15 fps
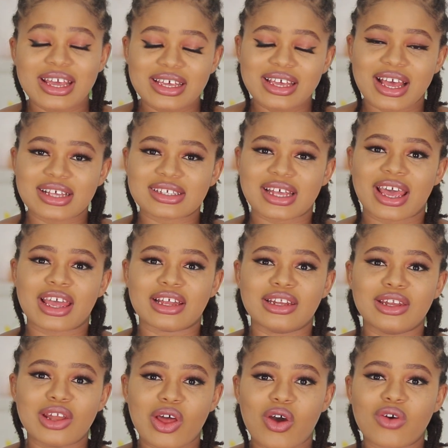Yes, I
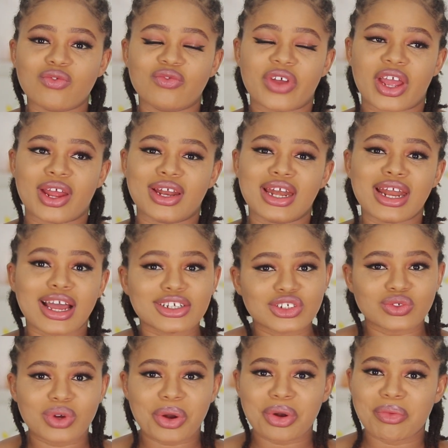love
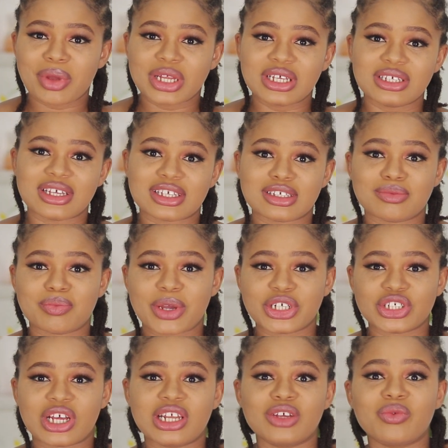natural remedies,
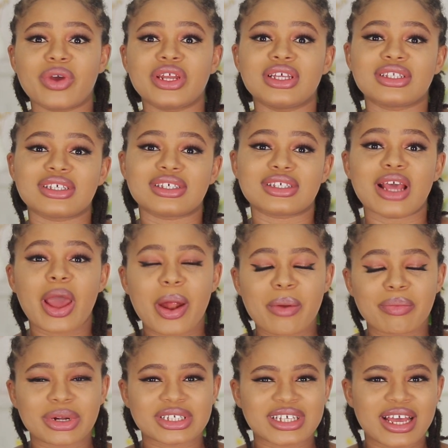especially when it is
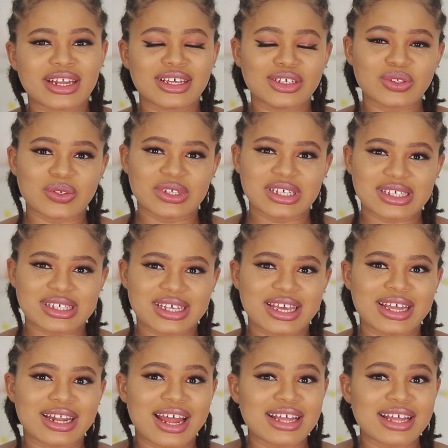pertaining to the skin.